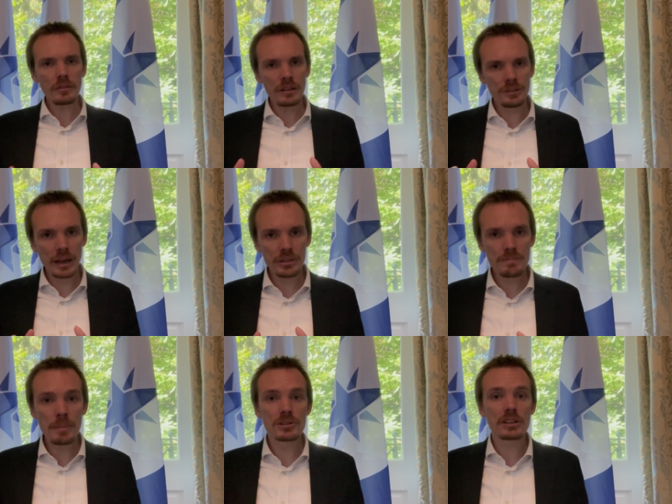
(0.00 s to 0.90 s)
Now, the
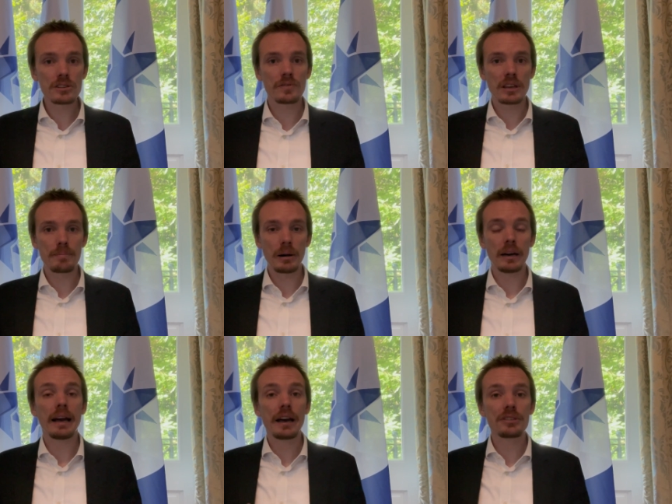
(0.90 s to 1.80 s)
member states of the empire
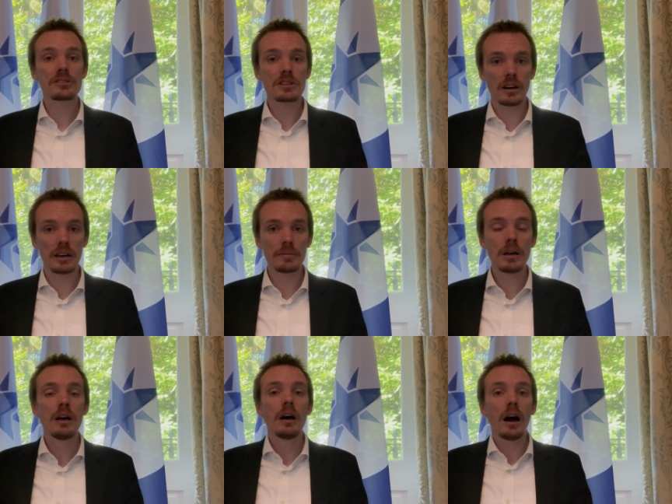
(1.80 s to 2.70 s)
at this time
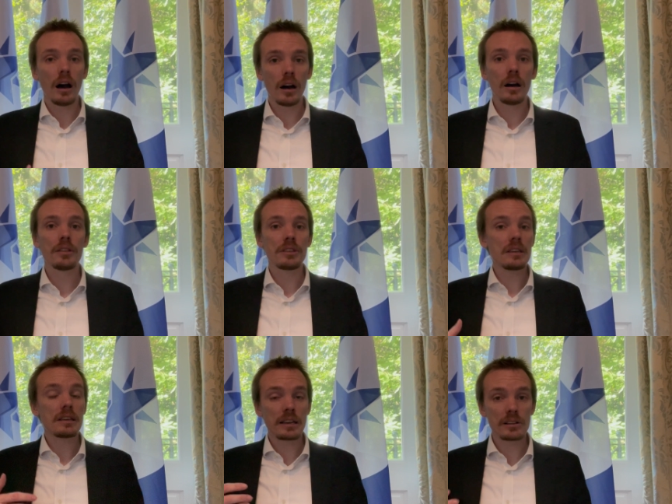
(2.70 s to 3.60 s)
are the
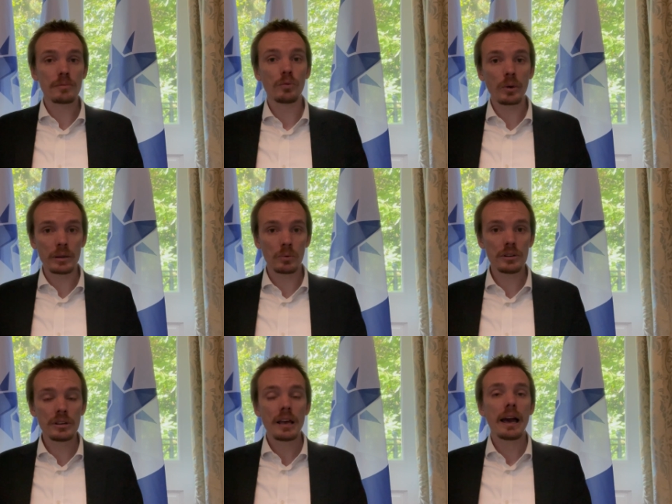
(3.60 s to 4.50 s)
Kingdom of Wayward
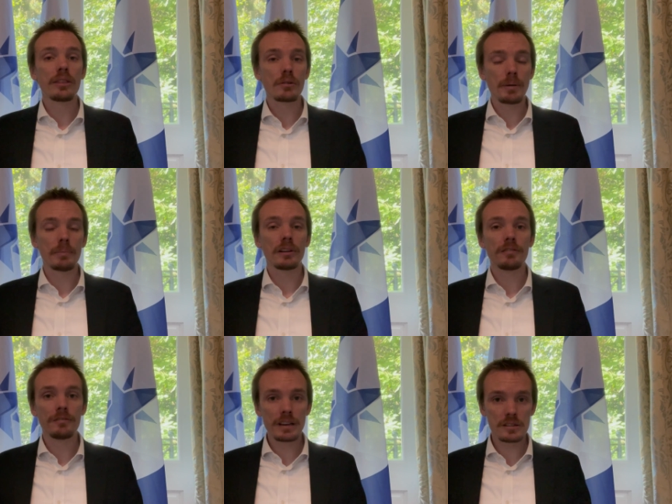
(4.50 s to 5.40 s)
and the Republic of
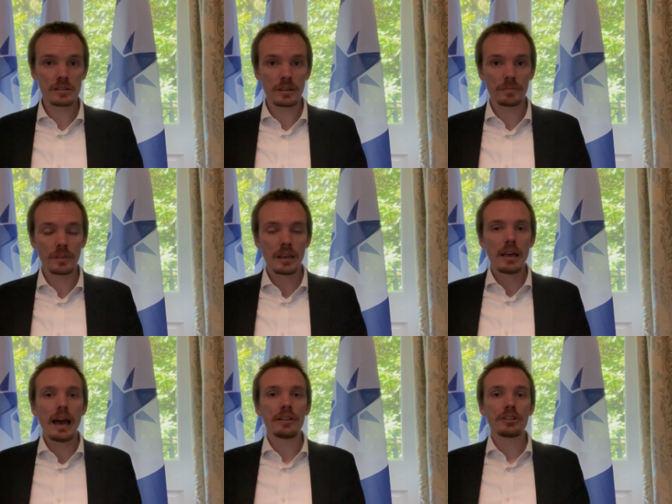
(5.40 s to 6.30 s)
Vesta.
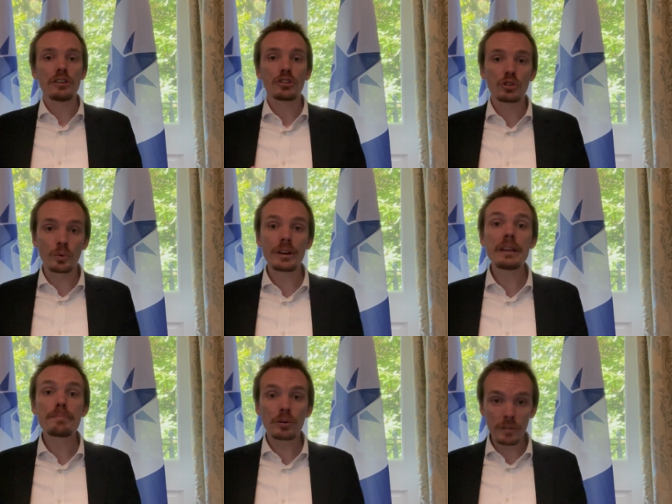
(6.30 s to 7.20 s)
And the three
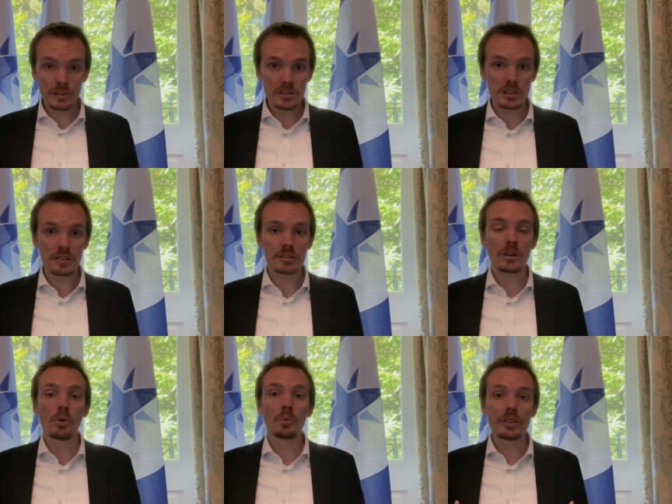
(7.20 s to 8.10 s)
provinces
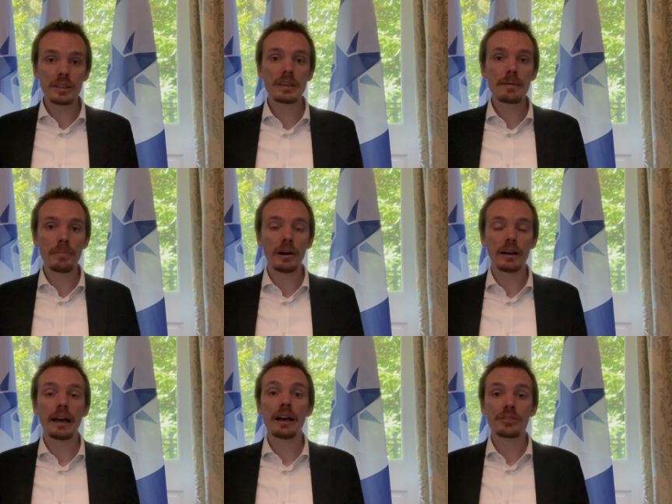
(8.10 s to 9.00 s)
within the empire
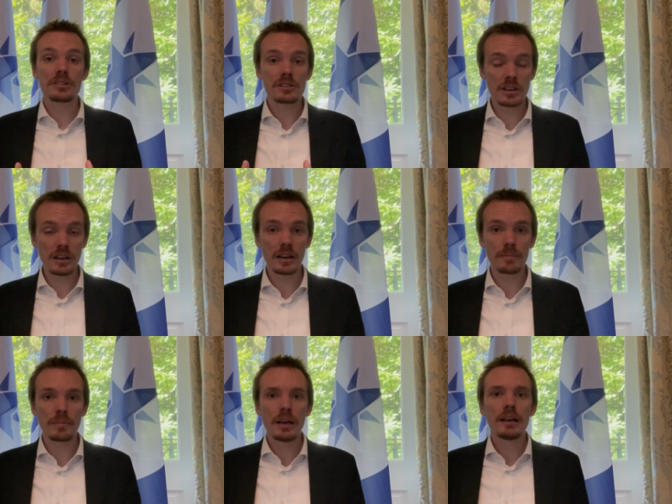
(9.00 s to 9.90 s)
at this
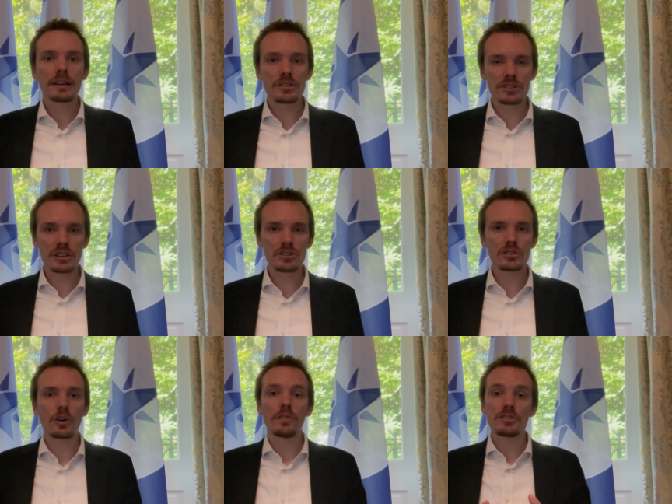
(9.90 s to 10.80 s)
time consists
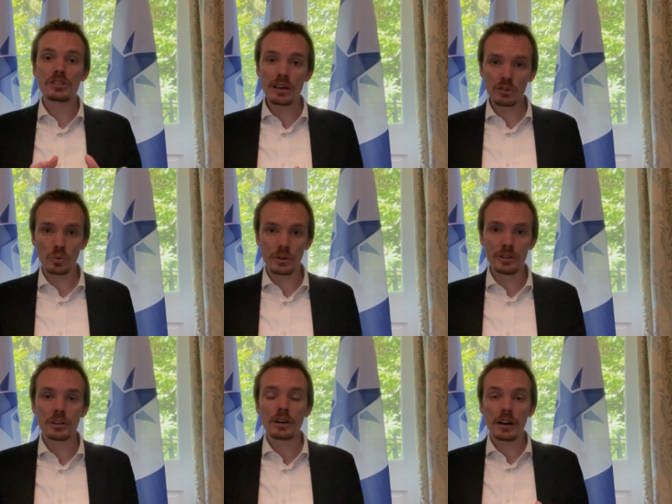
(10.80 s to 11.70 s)
of Southward
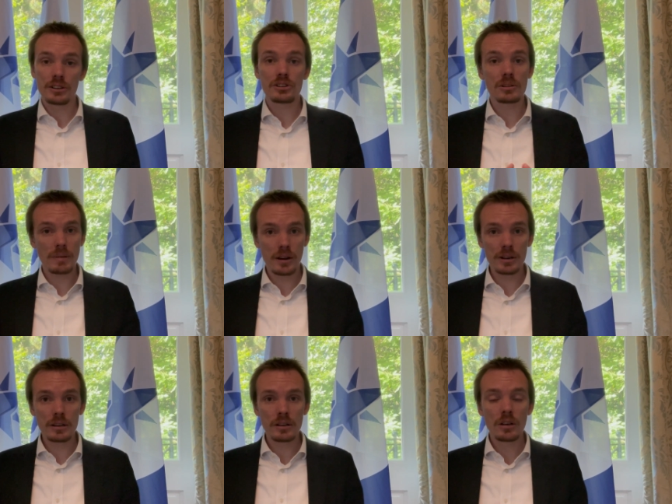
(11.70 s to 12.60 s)
under
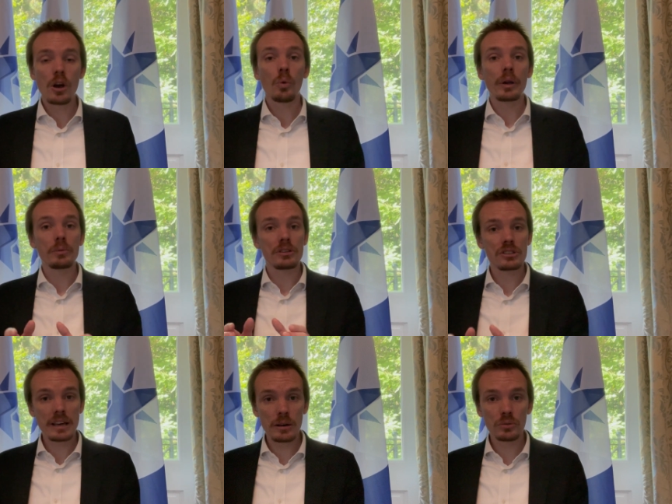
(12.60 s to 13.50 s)
Stomaria, Wayward
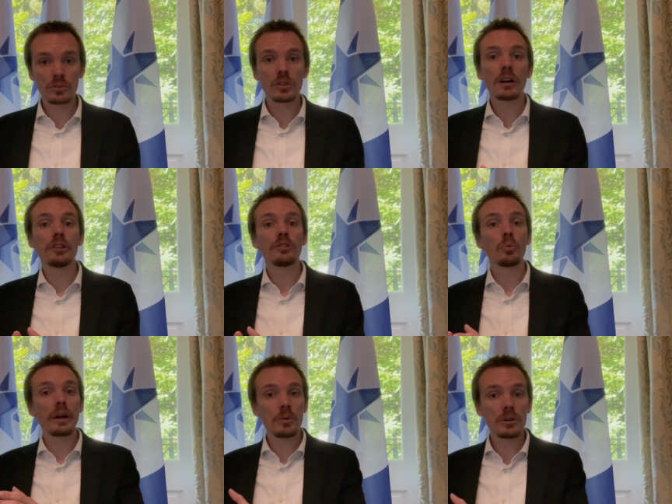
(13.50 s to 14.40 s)
South under
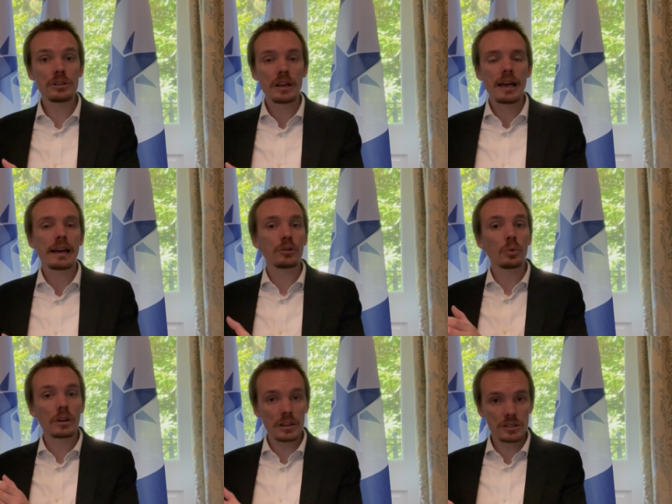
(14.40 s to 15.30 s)
Wayward, and
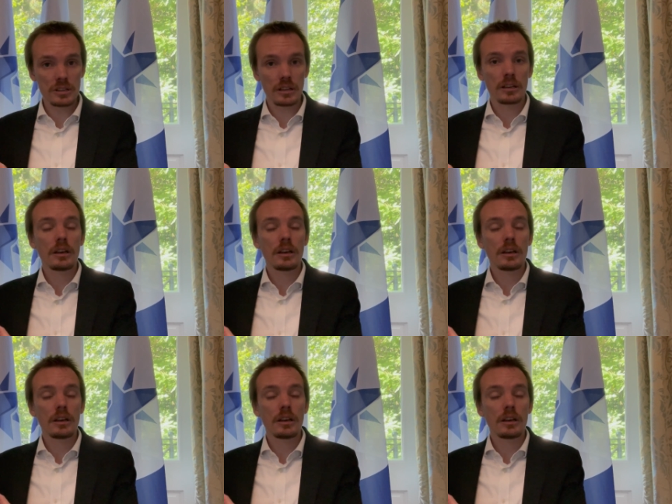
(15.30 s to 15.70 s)
Augusta